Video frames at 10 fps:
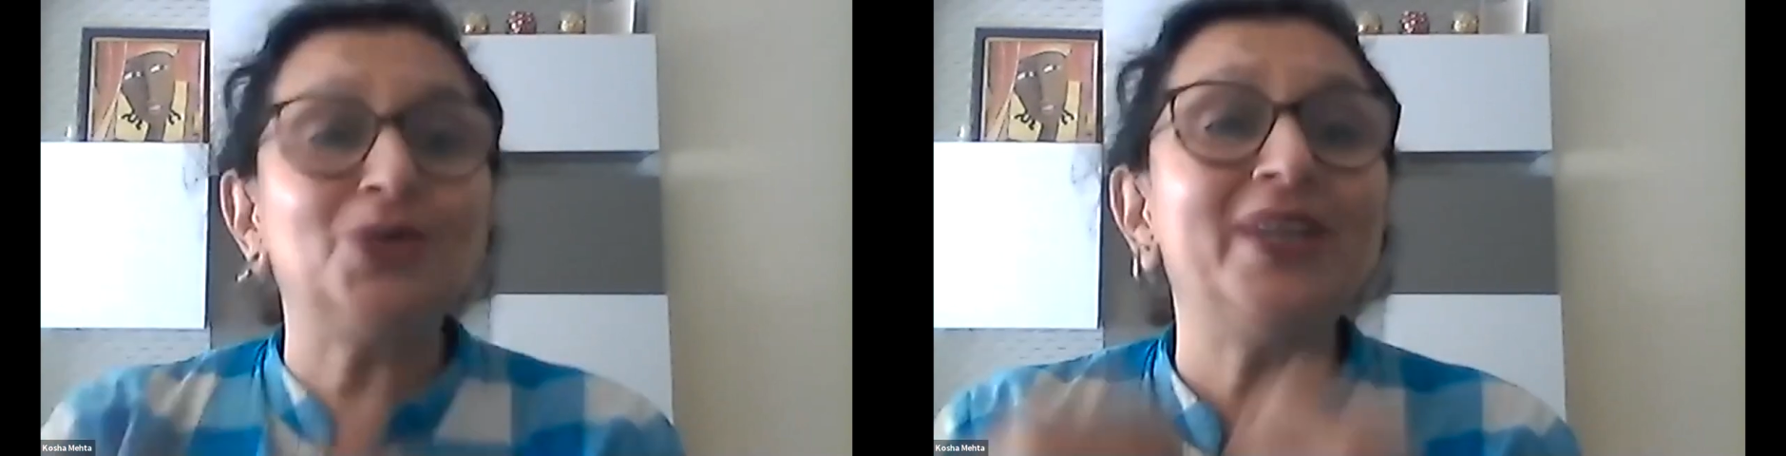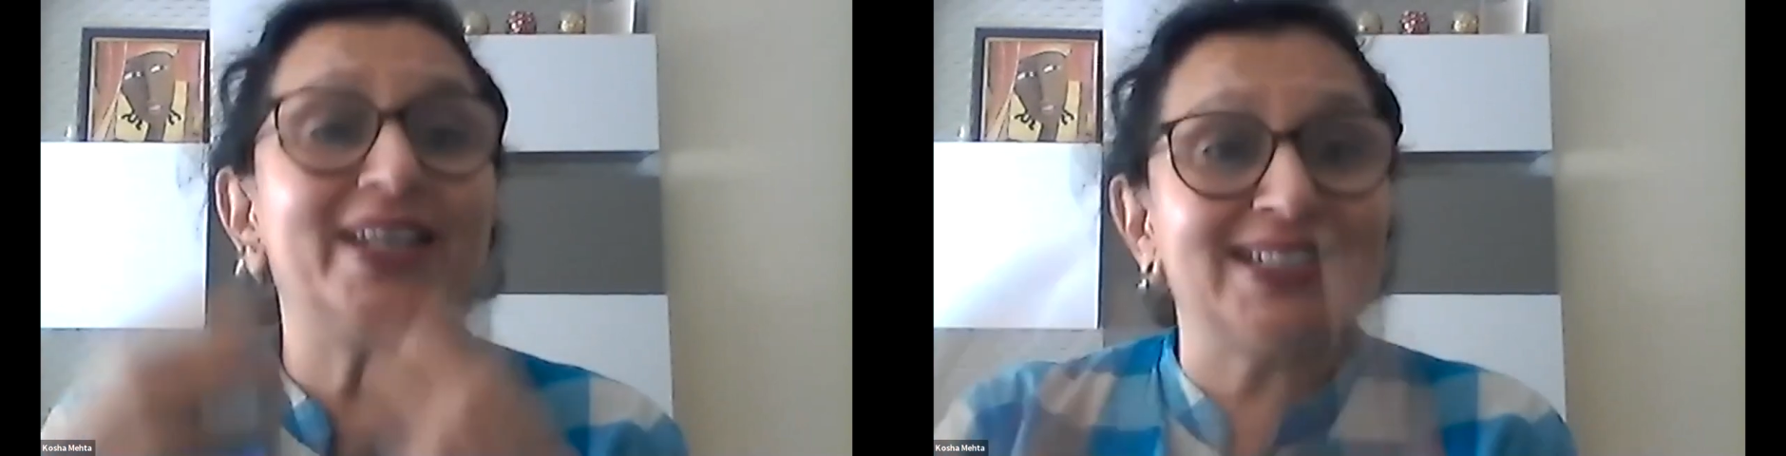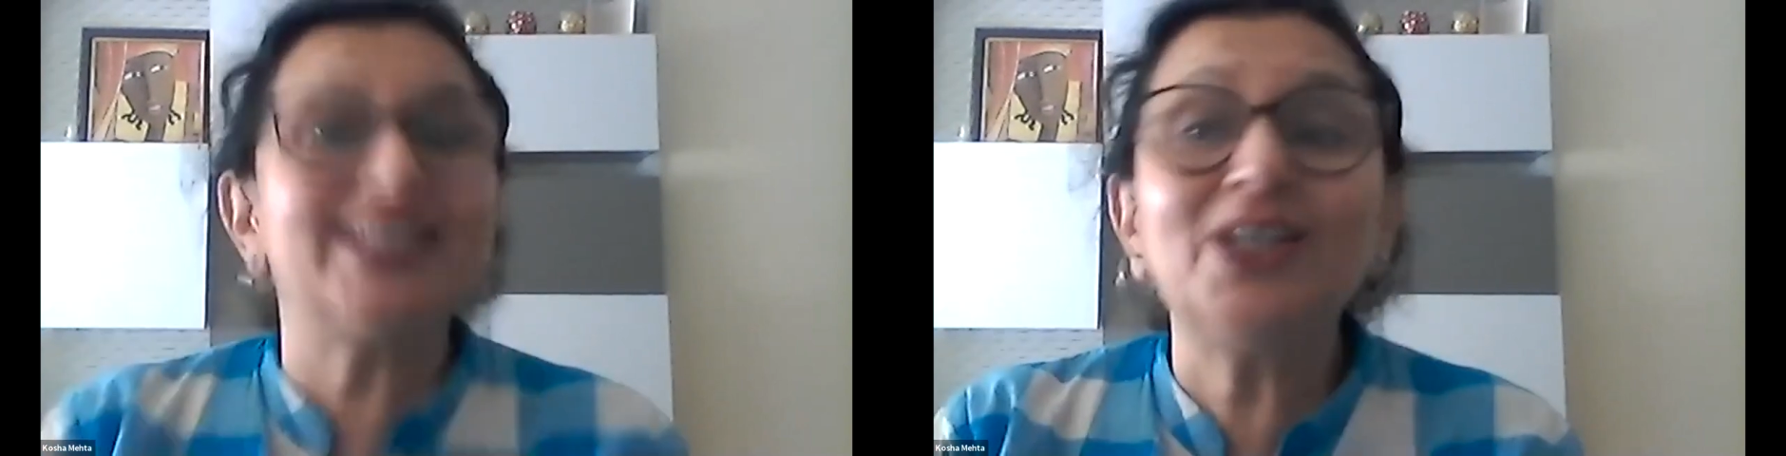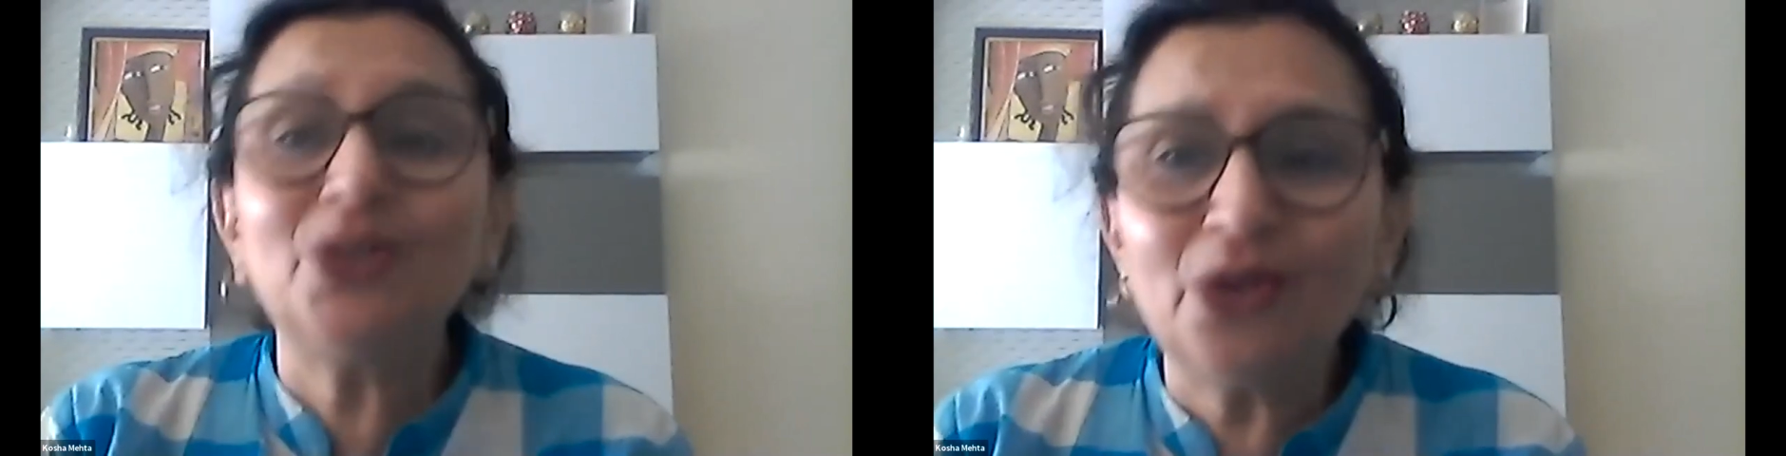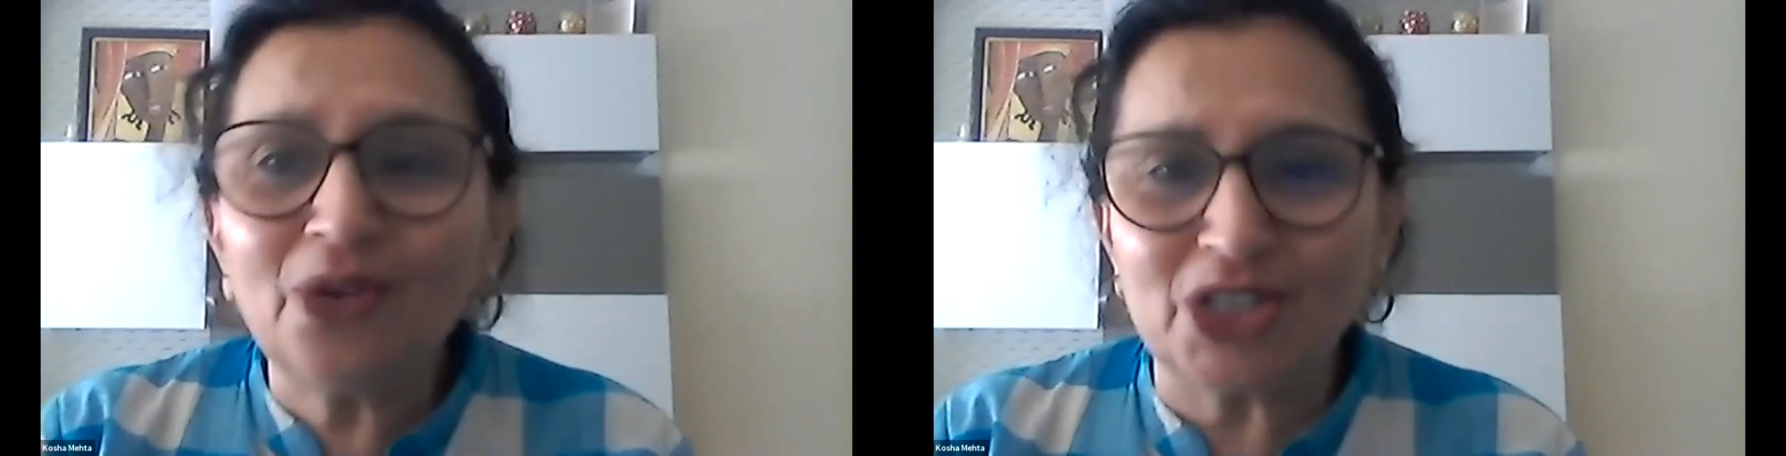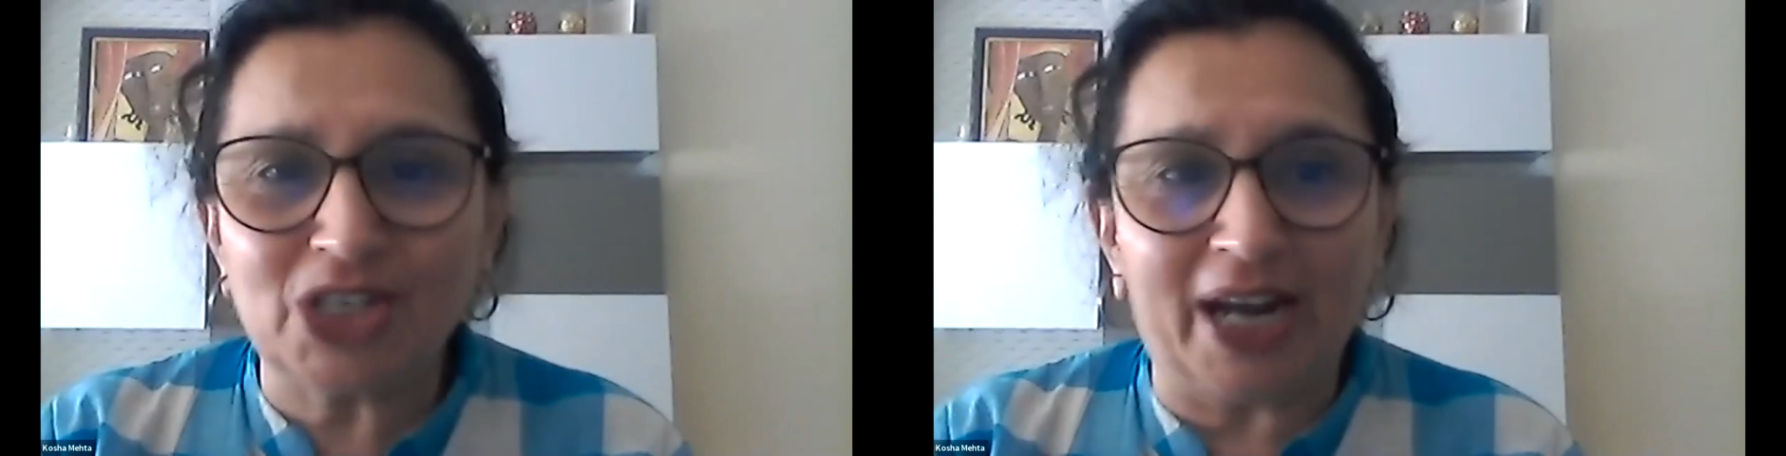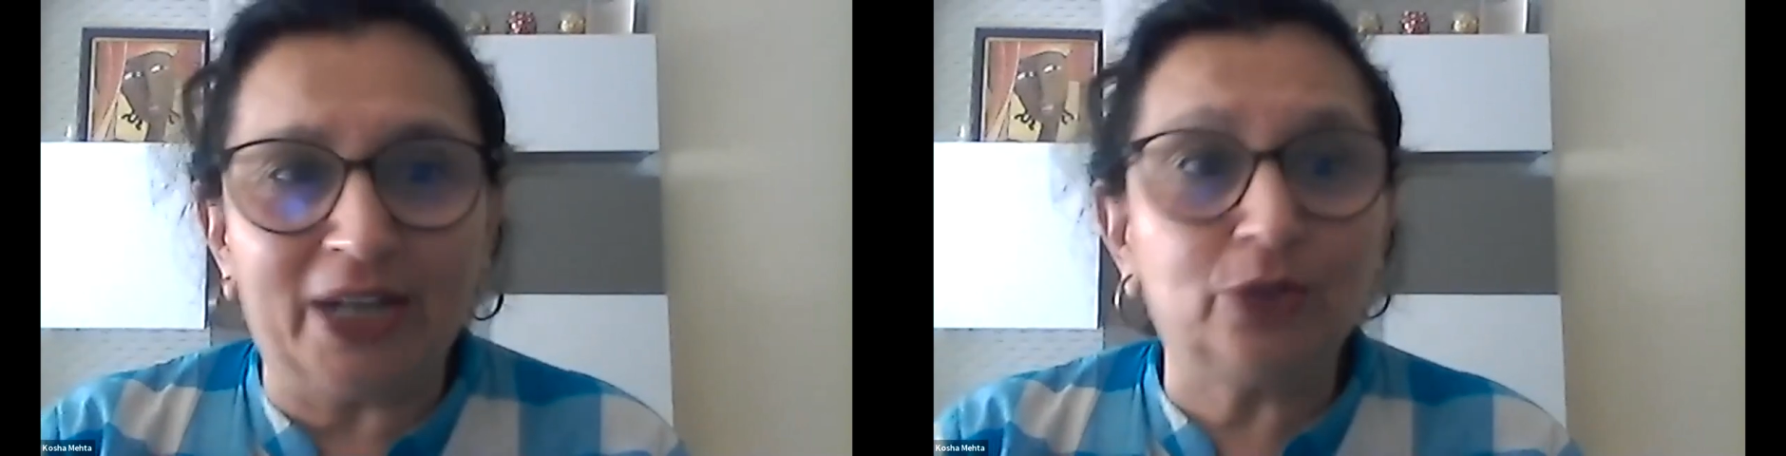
listen to your child.